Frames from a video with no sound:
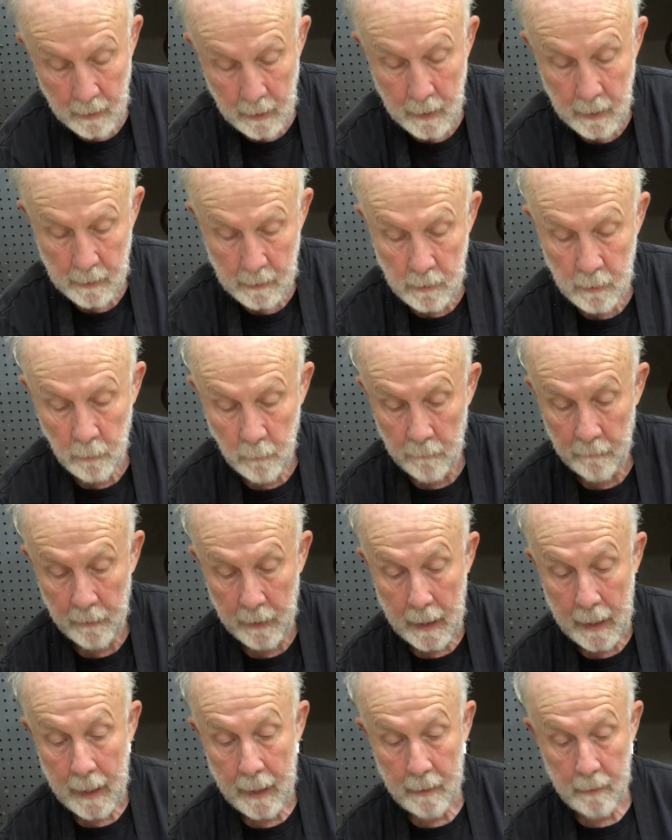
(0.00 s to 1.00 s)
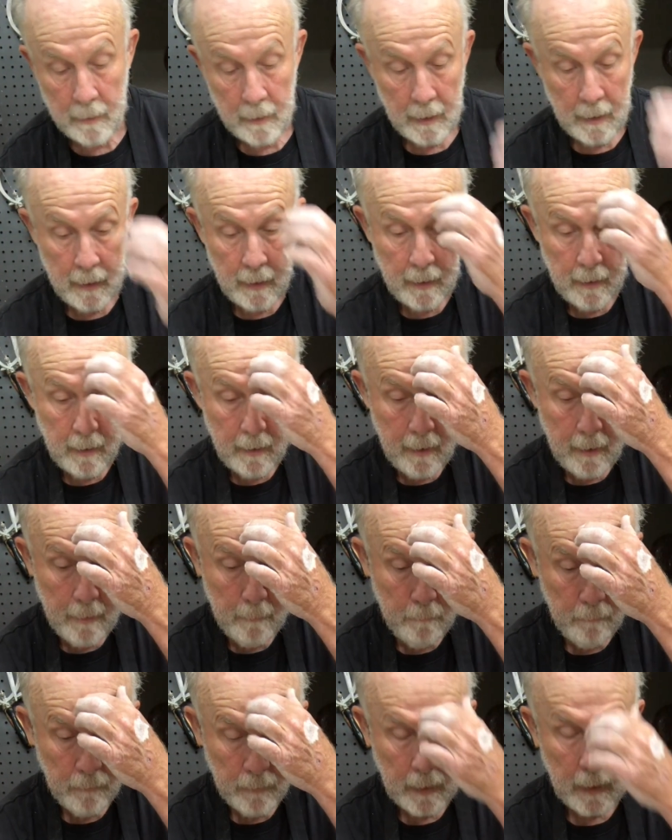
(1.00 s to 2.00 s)
cut too flat,
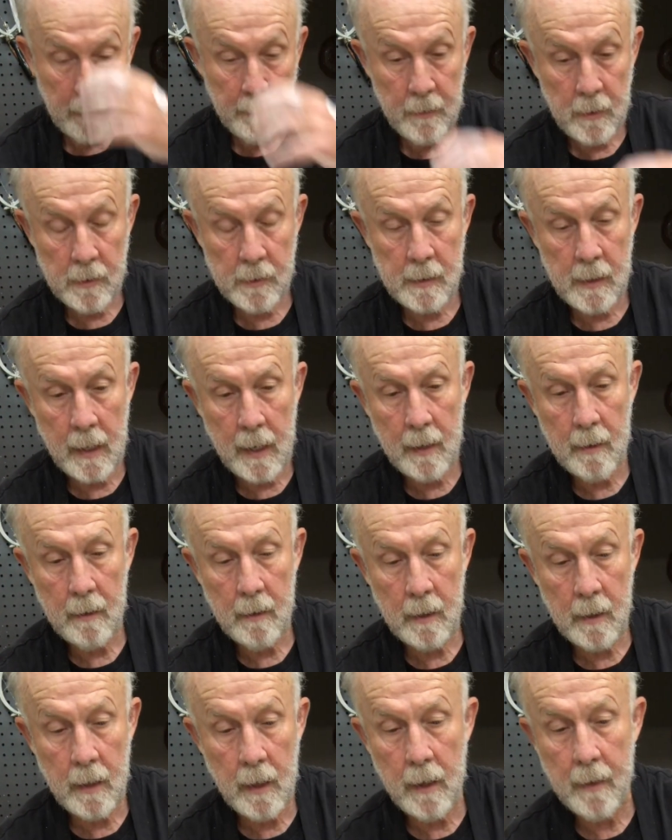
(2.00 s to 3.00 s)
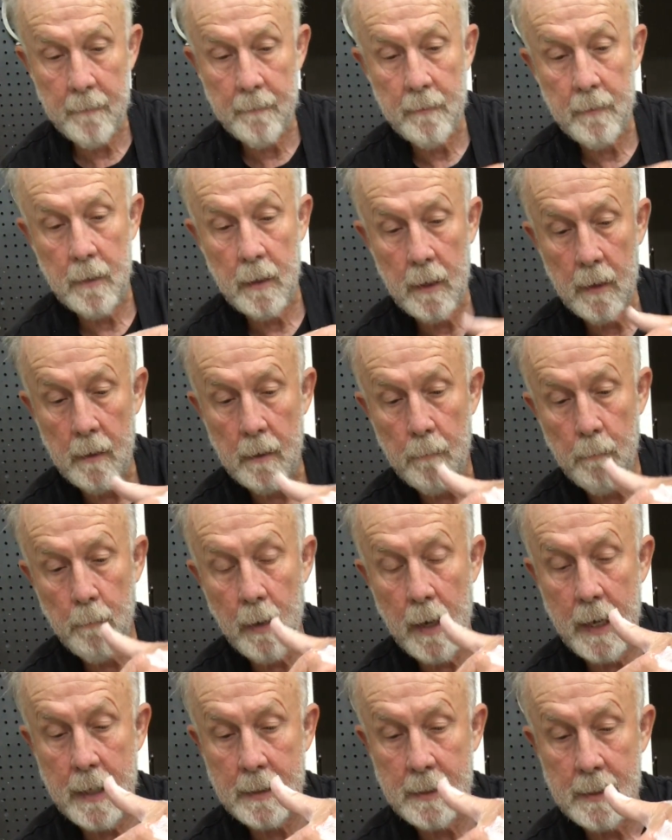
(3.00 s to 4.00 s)
there's not enough
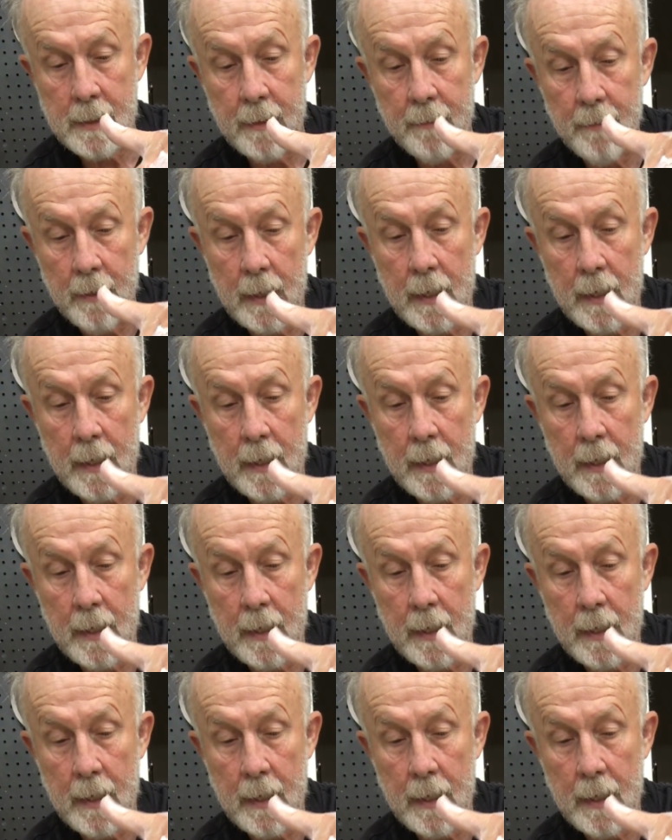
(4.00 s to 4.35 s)
positive